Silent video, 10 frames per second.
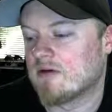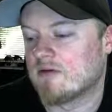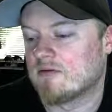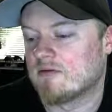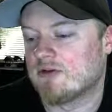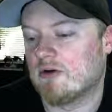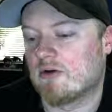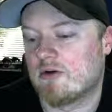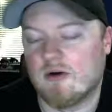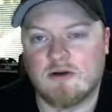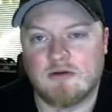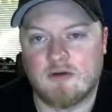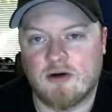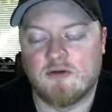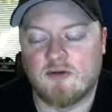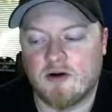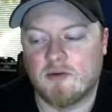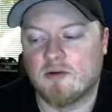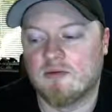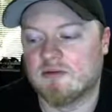So go ahead and create a new
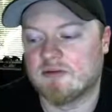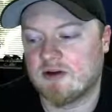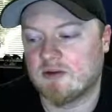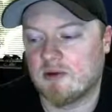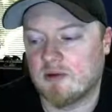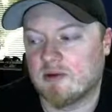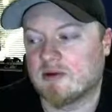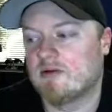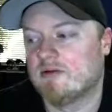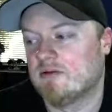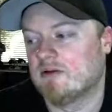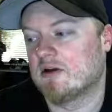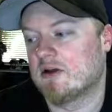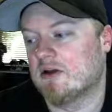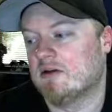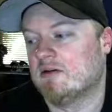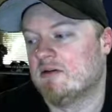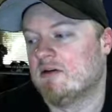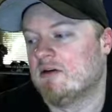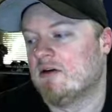variable, set it public again,
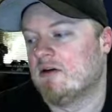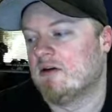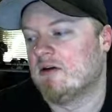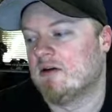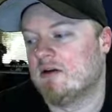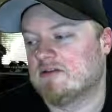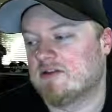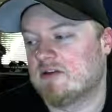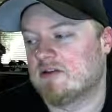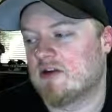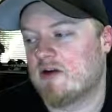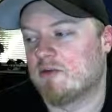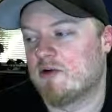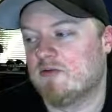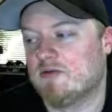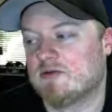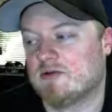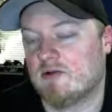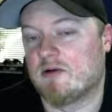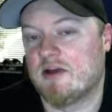and set the top preview's
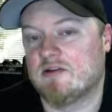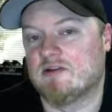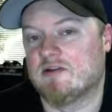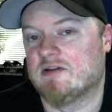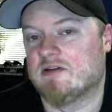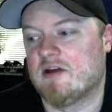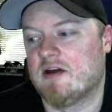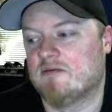location to that